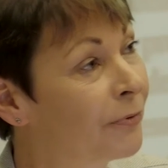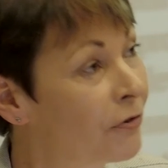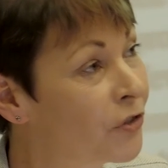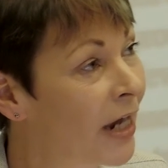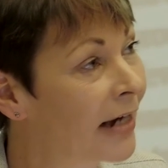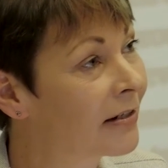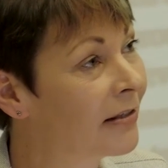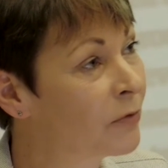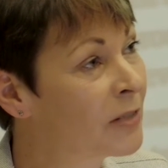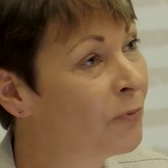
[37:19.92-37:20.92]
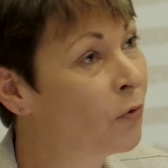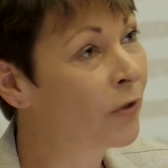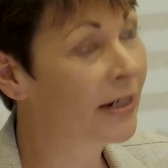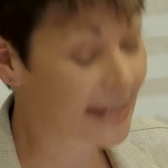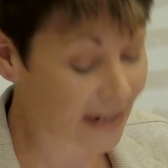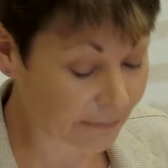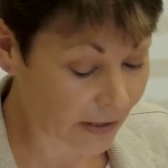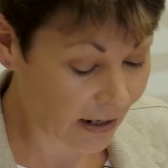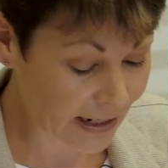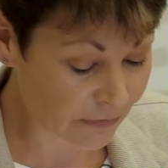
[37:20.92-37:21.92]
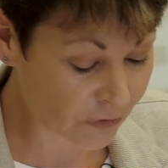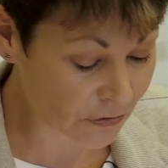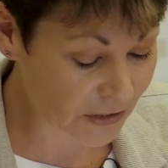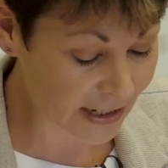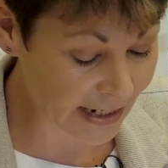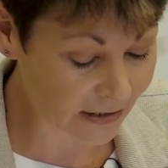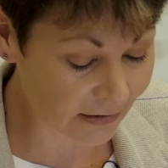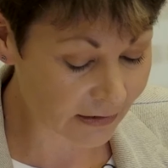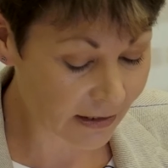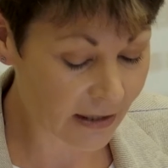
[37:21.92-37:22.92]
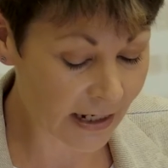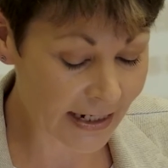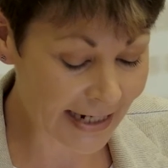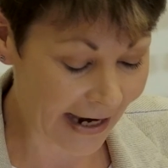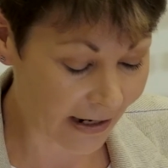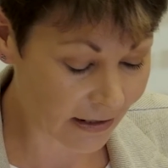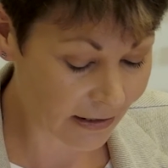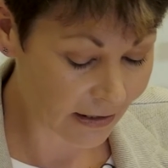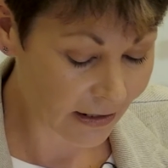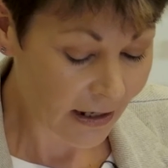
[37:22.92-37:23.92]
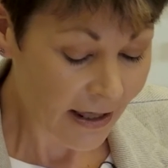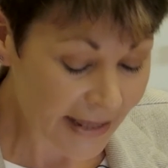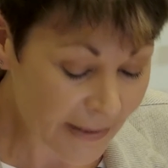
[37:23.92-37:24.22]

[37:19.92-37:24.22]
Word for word: project that was born in some kind of continental think tank. The